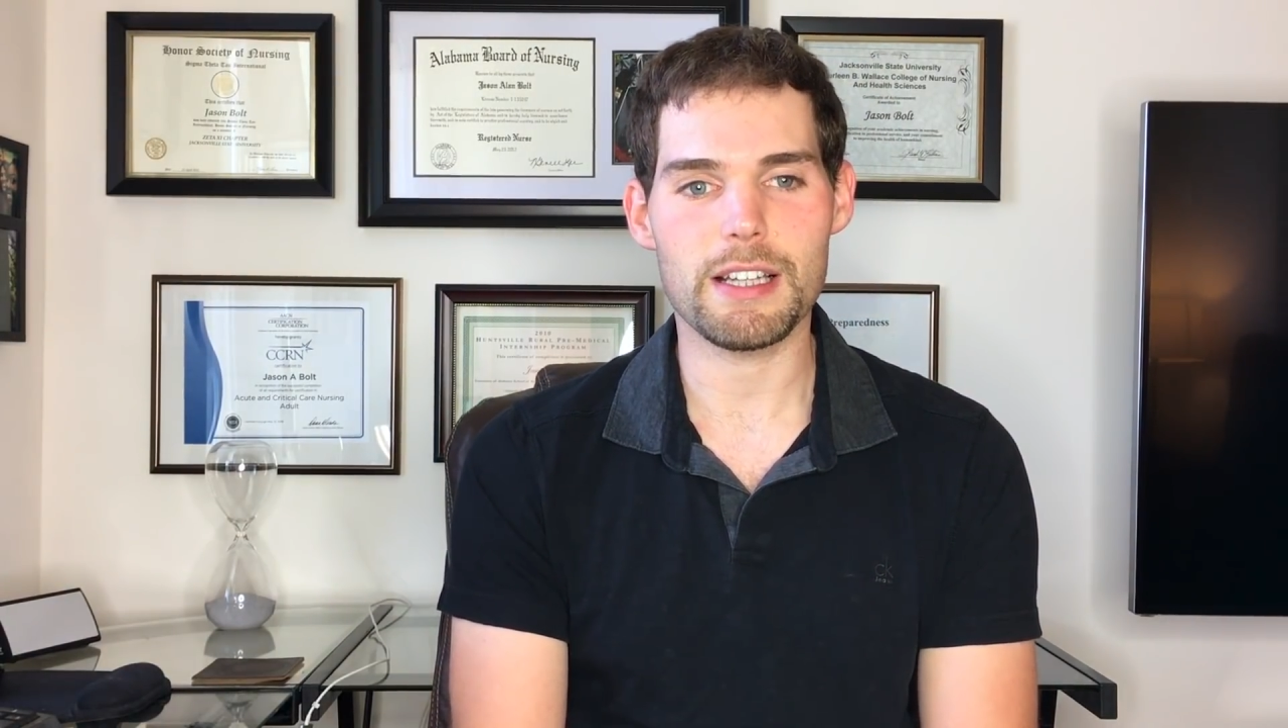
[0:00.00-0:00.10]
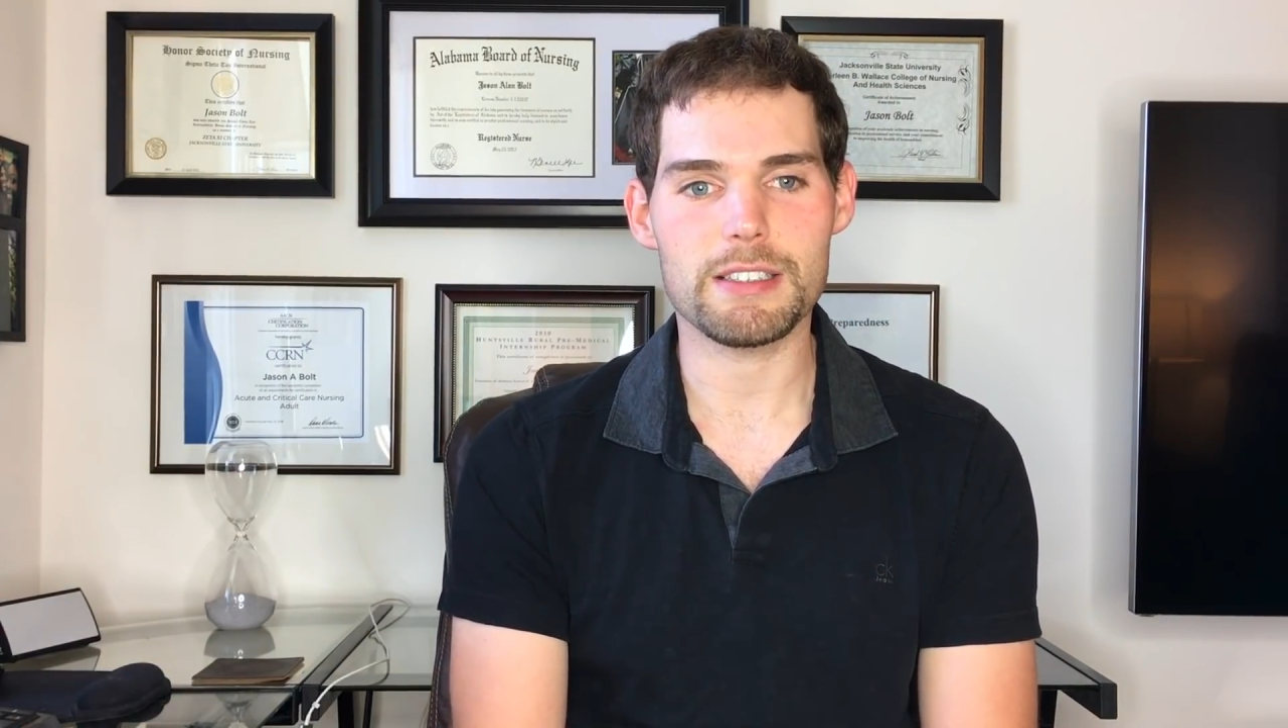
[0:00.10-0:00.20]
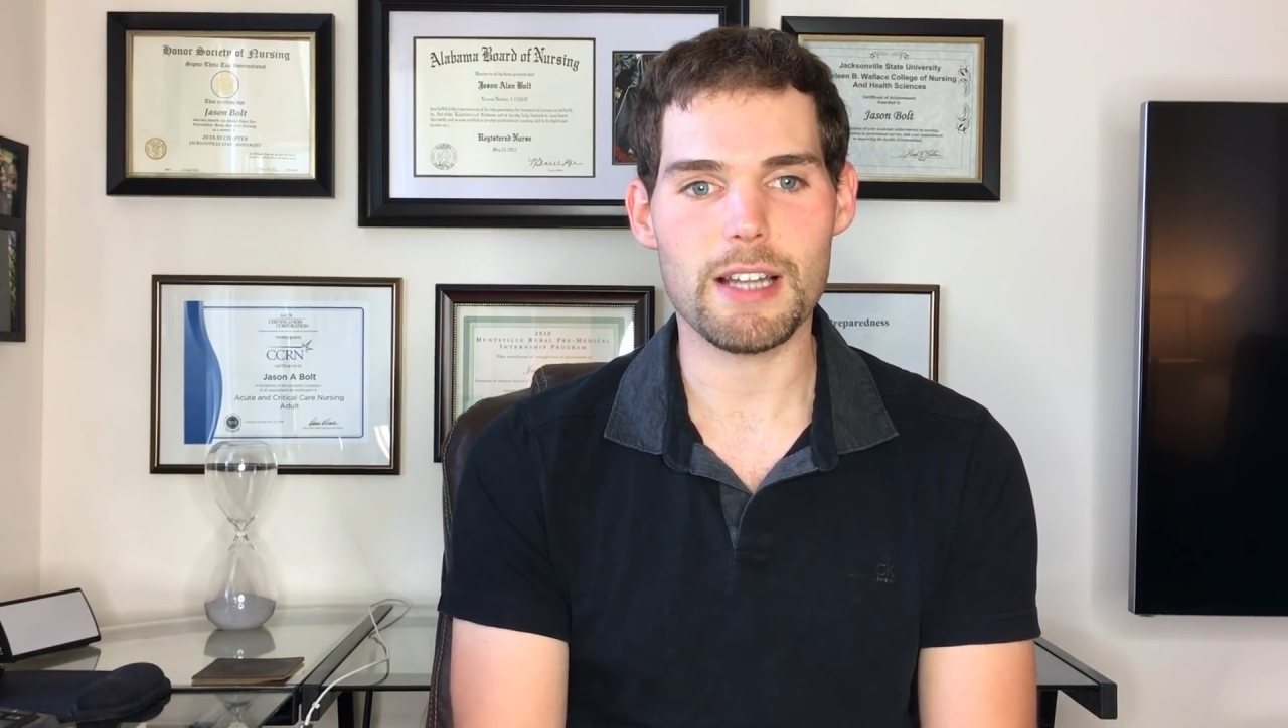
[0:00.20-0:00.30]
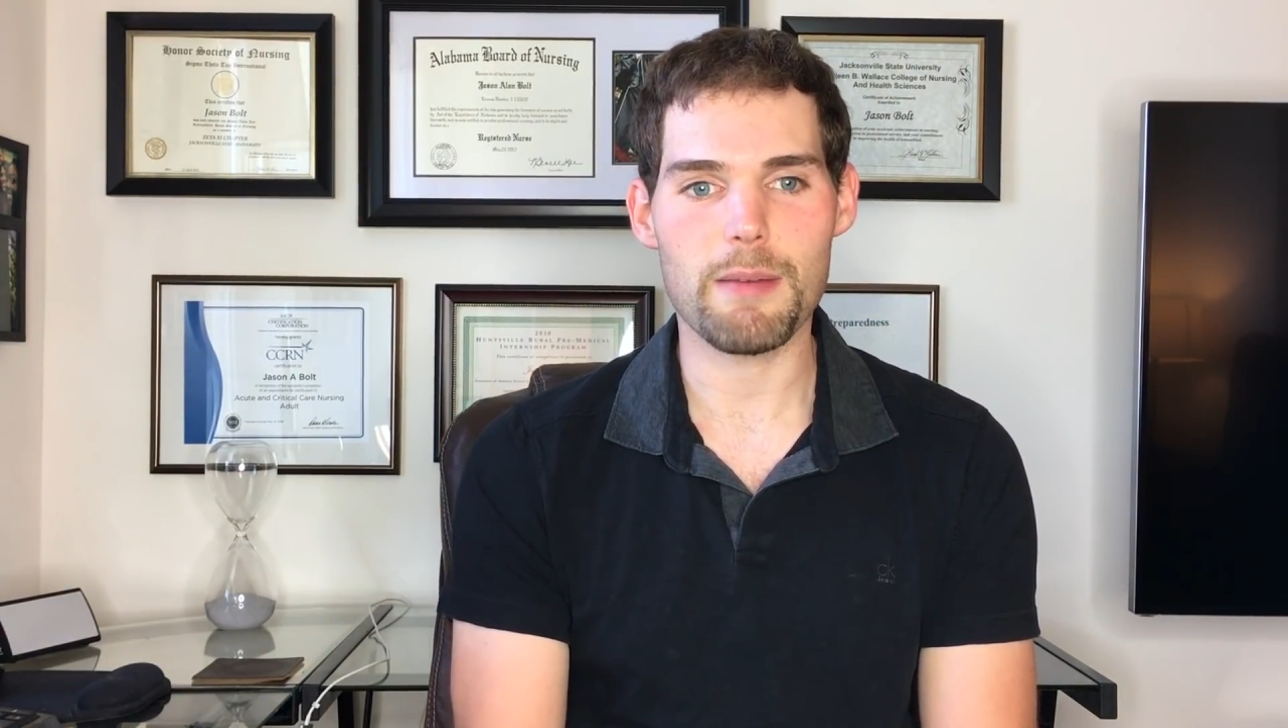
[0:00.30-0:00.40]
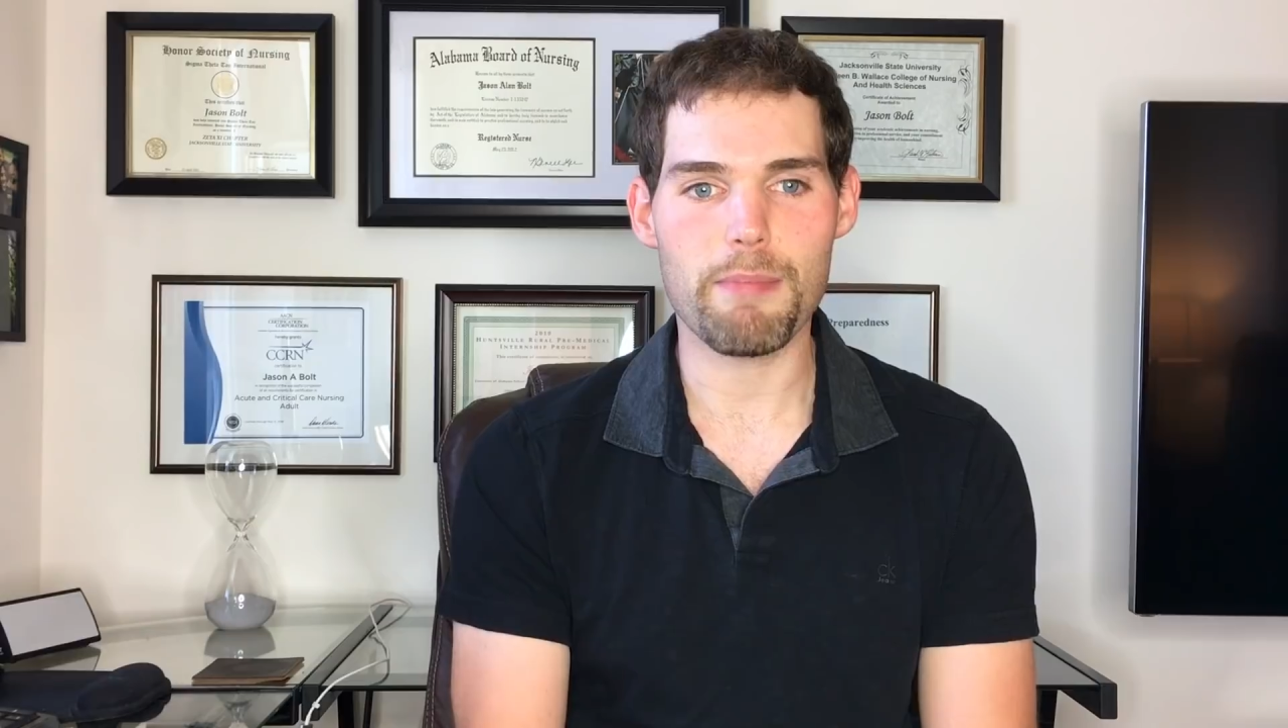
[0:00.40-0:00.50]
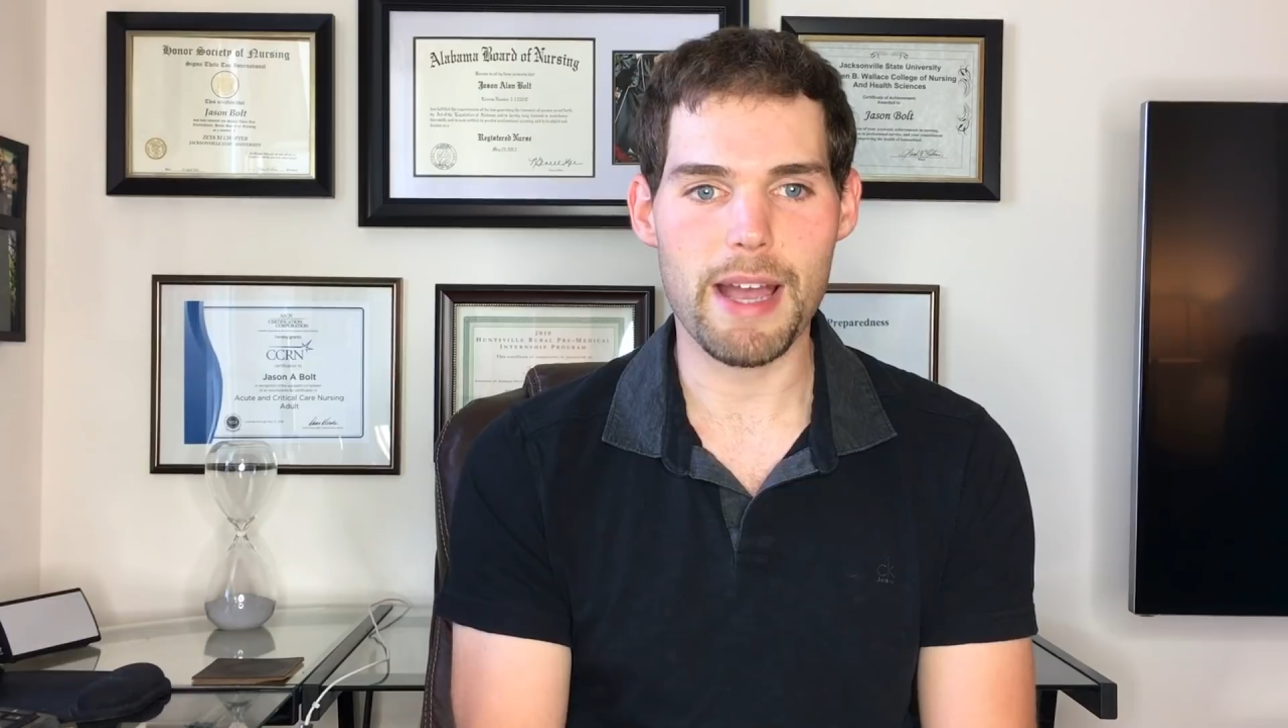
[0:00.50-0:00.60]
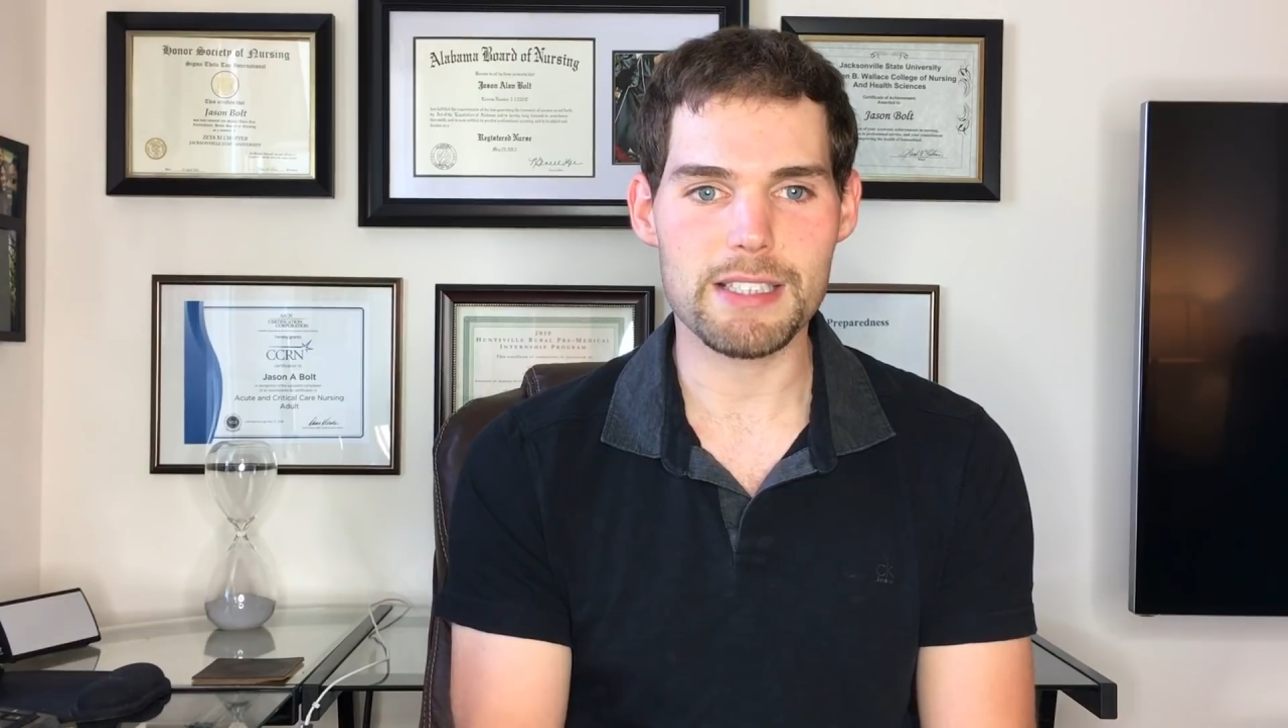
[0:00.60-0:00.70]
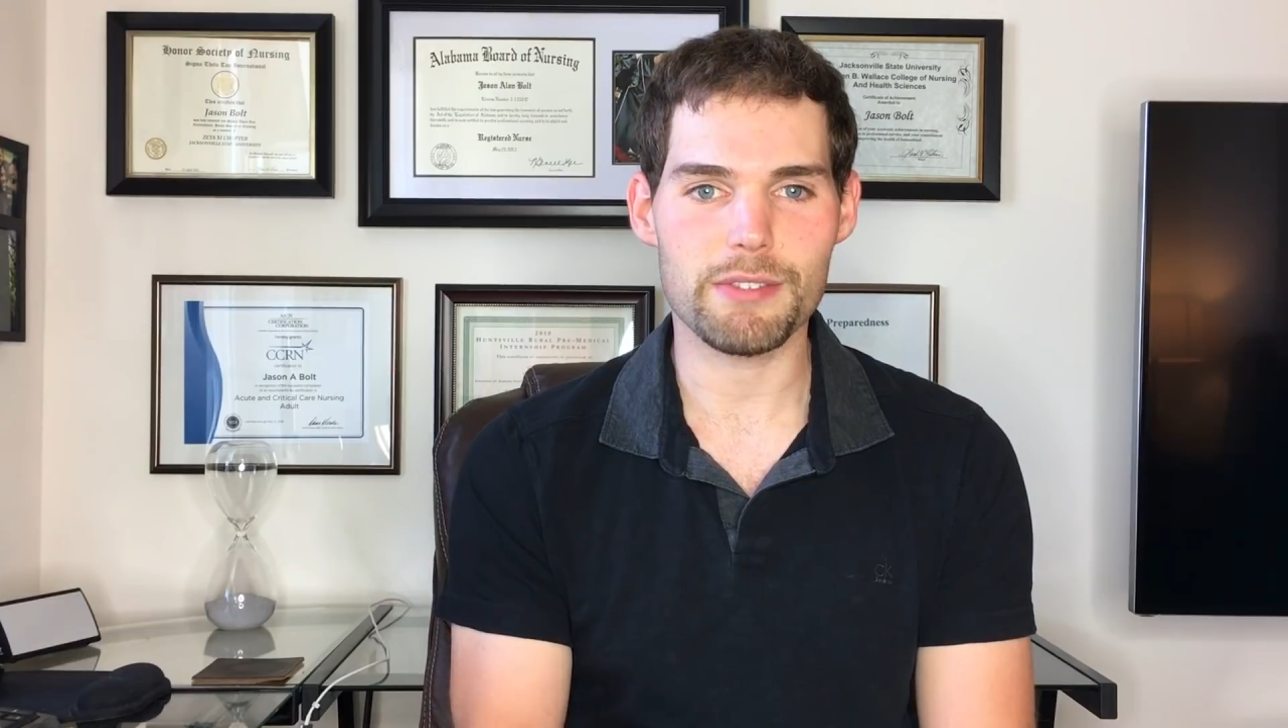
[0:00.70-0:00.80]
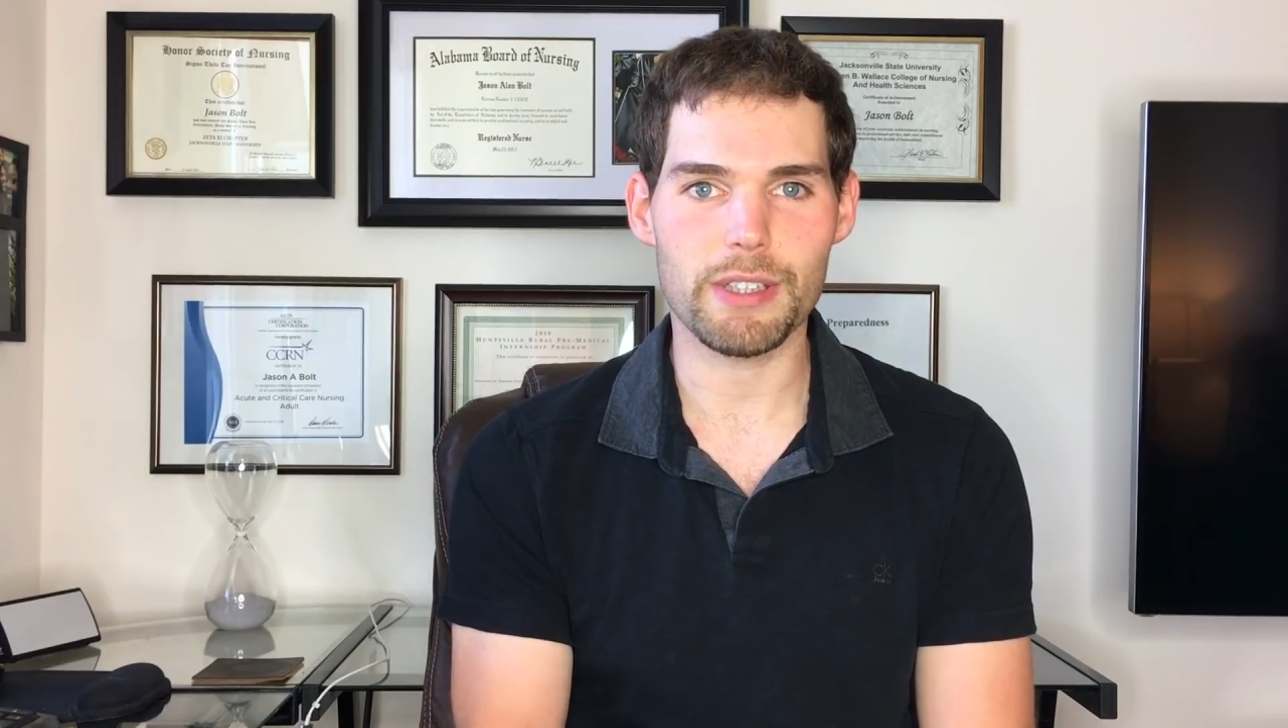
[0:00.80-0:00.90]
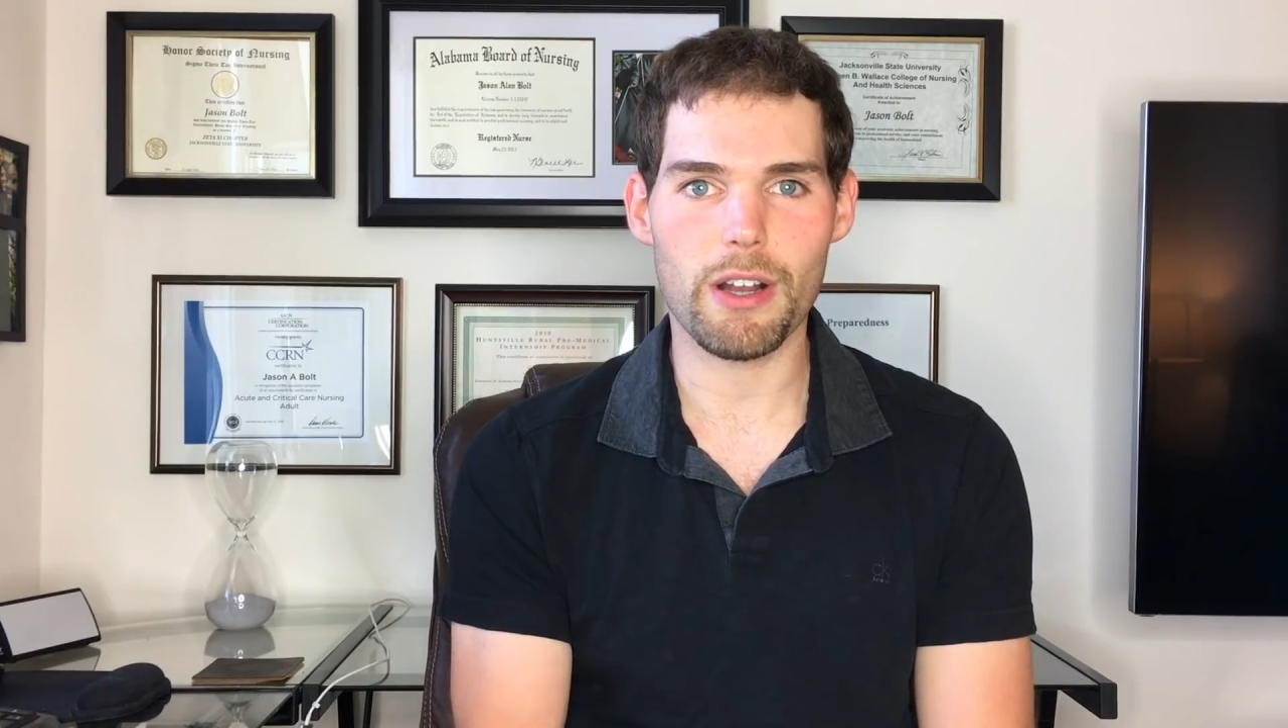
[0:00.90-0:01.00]
that's not
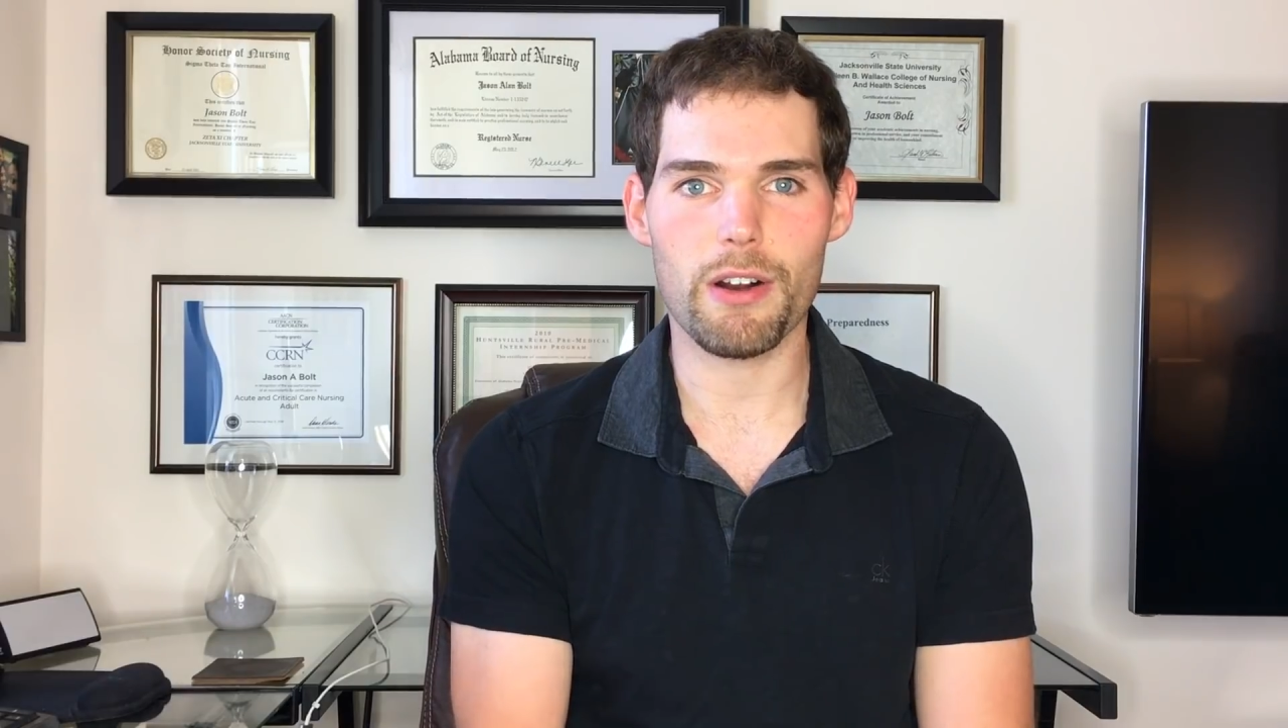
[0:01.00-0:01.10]
massively